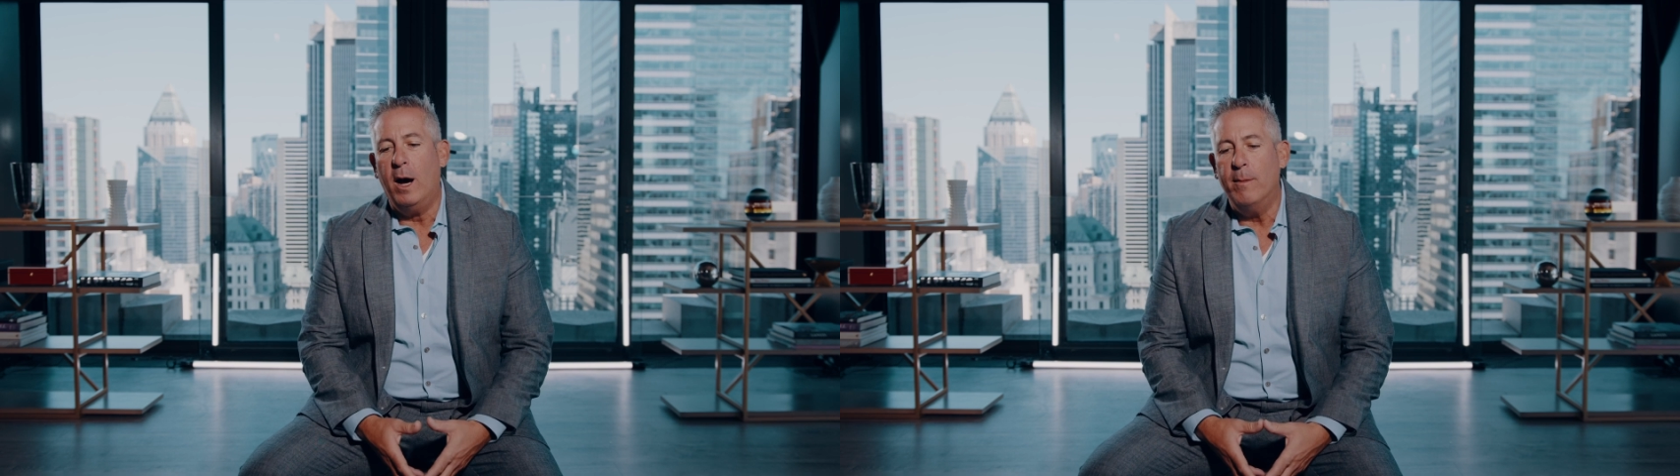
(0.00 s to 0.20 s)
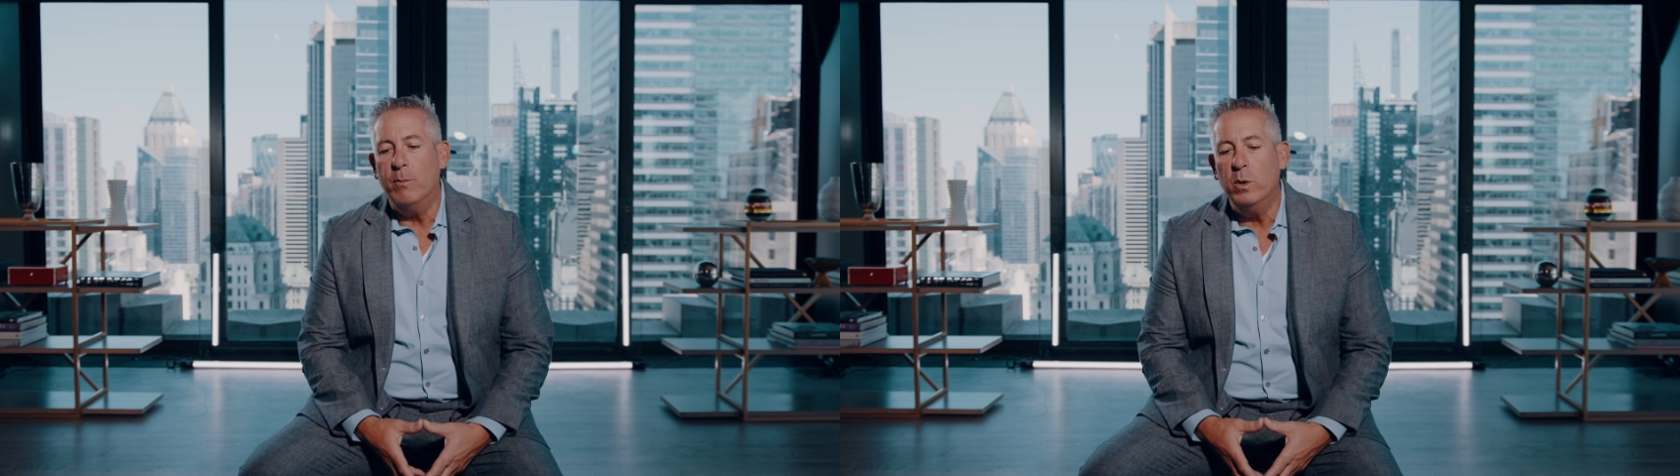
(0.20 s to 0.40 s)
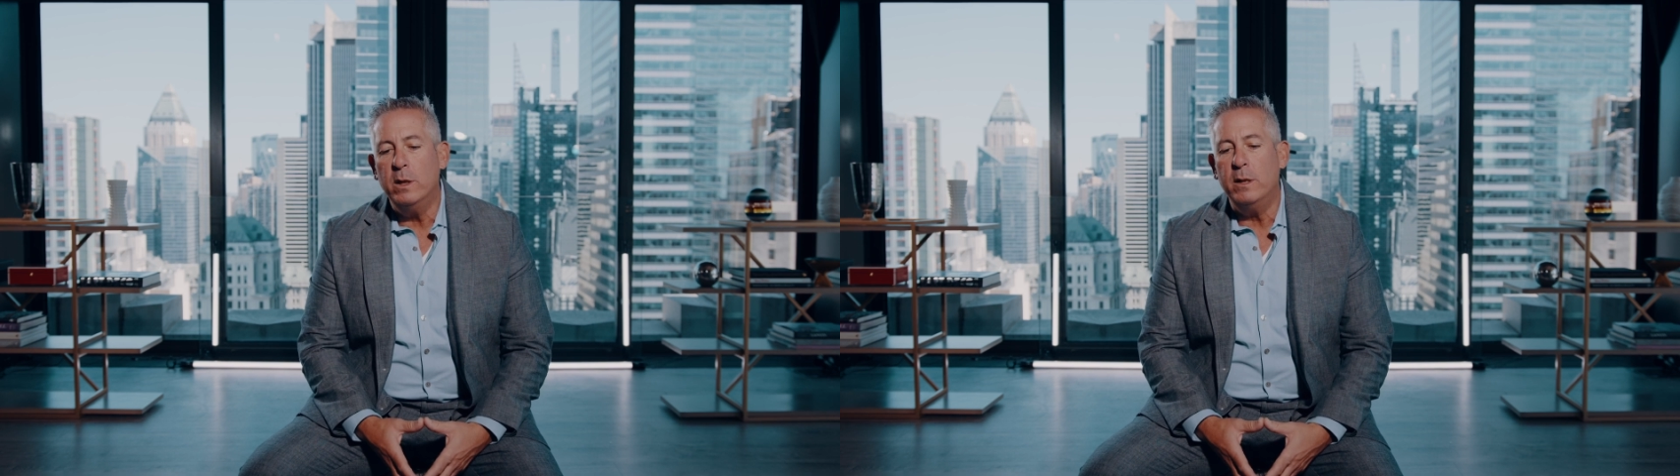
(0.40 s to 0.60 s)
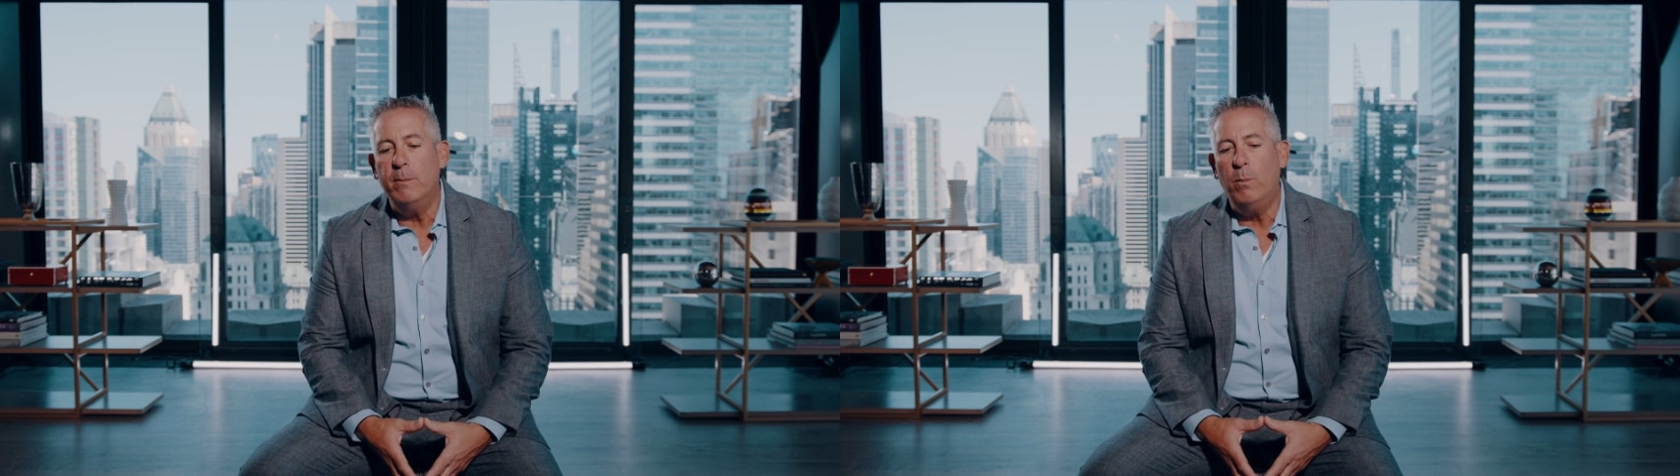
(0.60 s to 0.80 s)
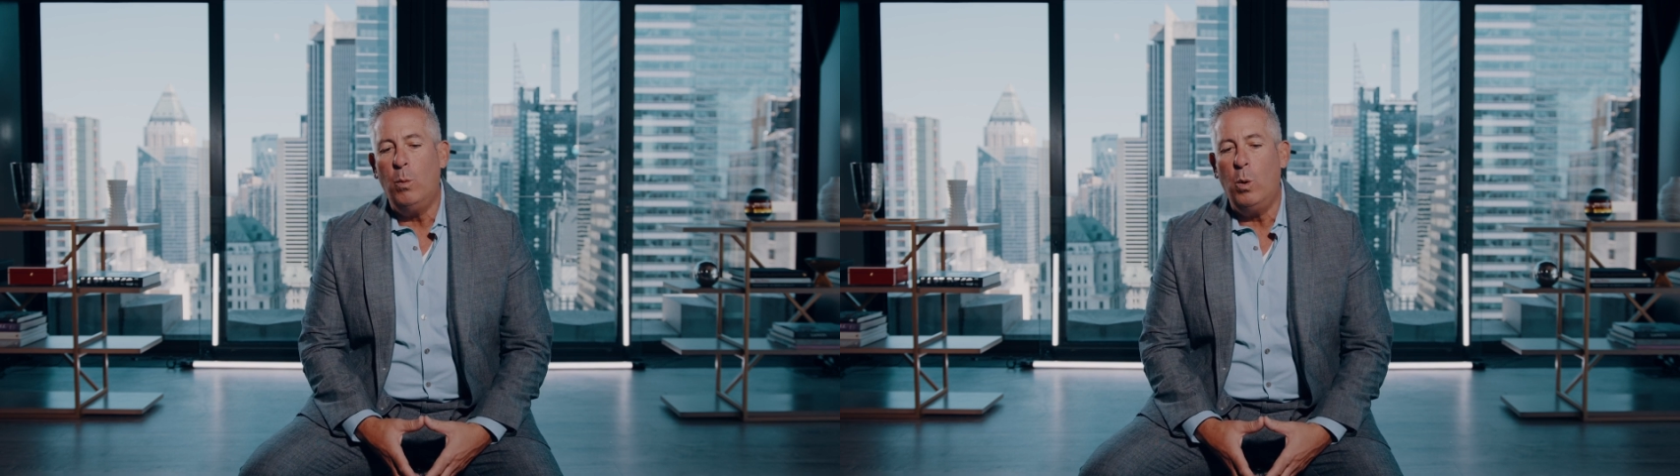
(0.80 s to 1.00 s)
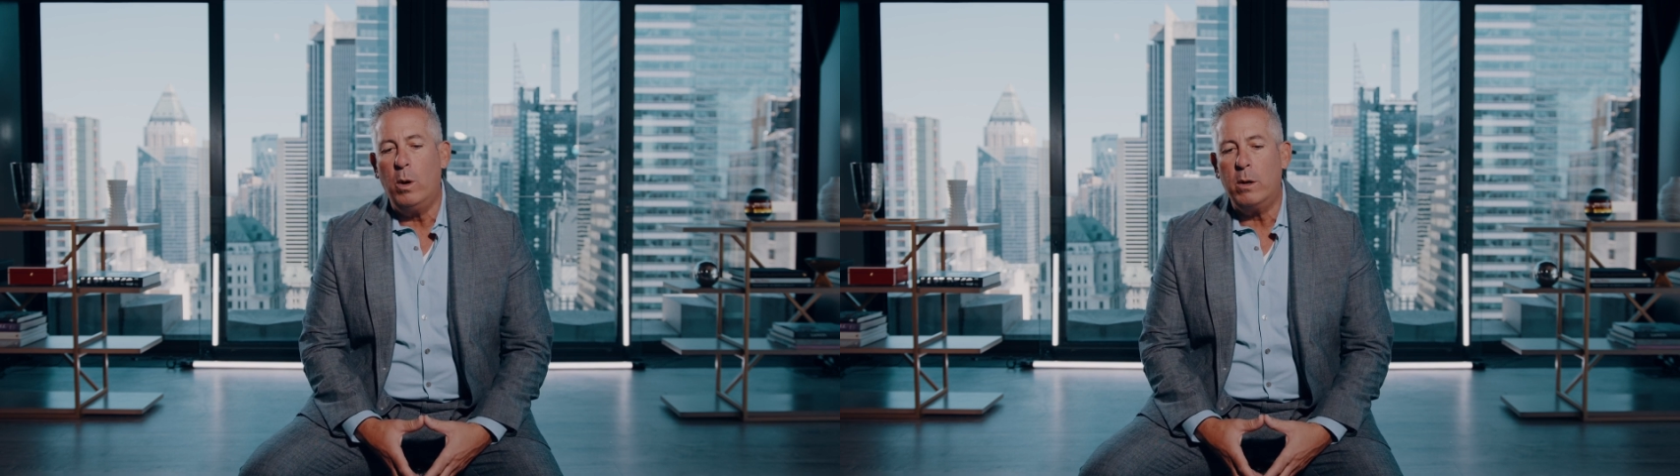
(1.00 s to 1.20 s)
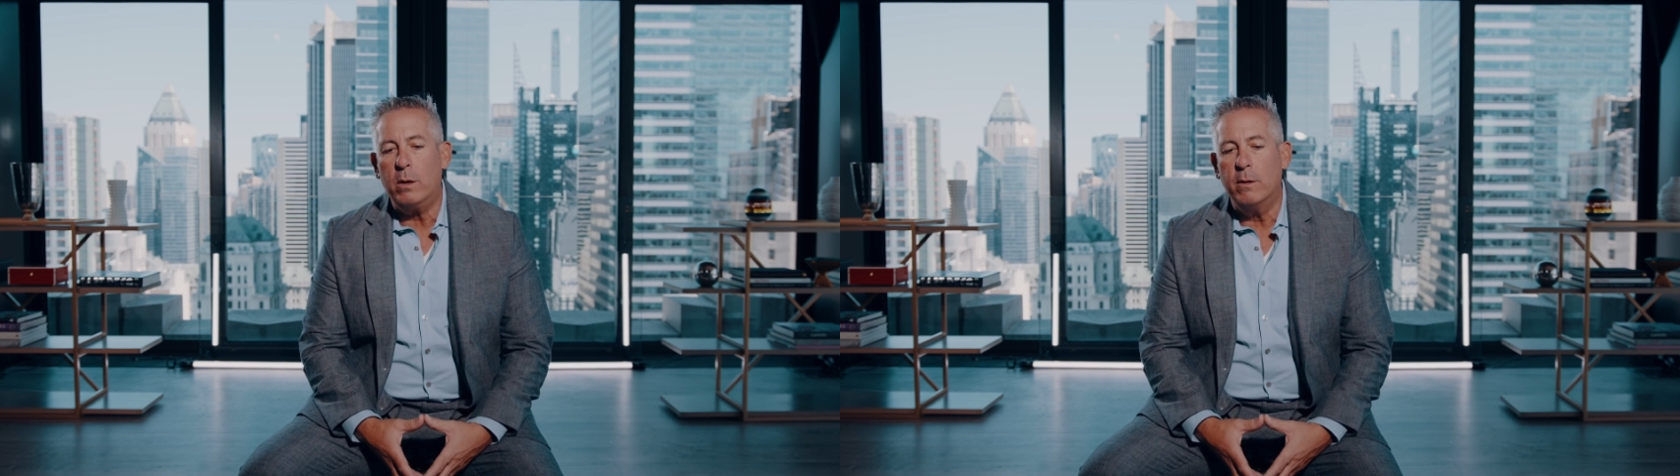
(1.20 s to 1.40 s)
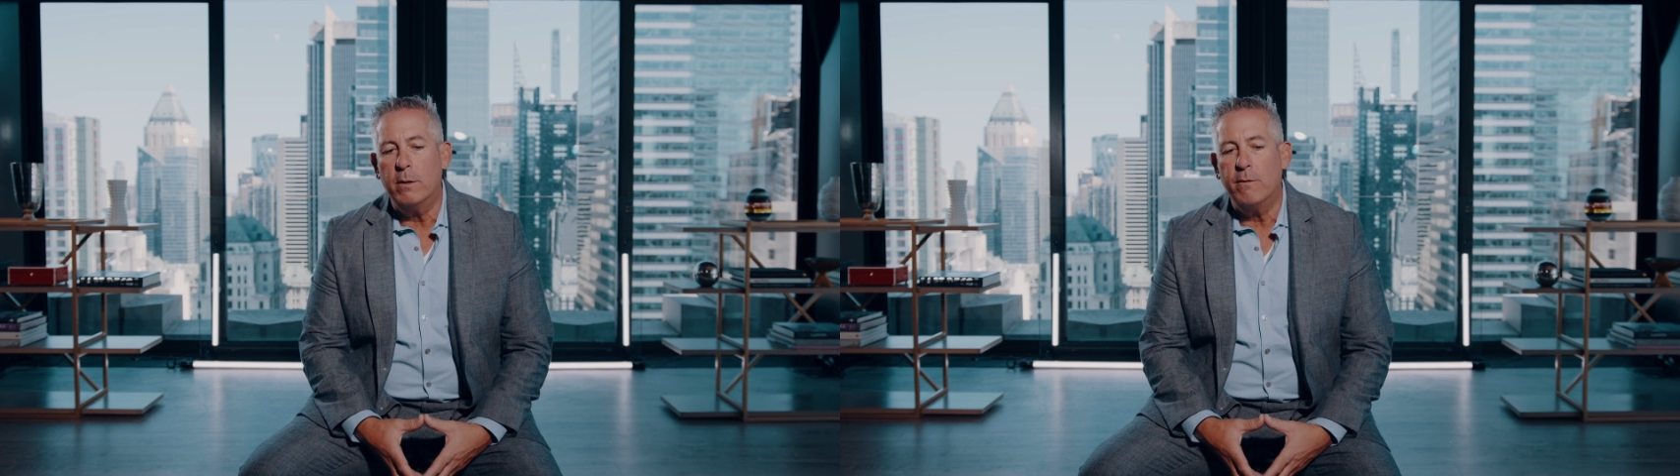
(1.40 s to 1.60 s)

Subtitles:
I'm really more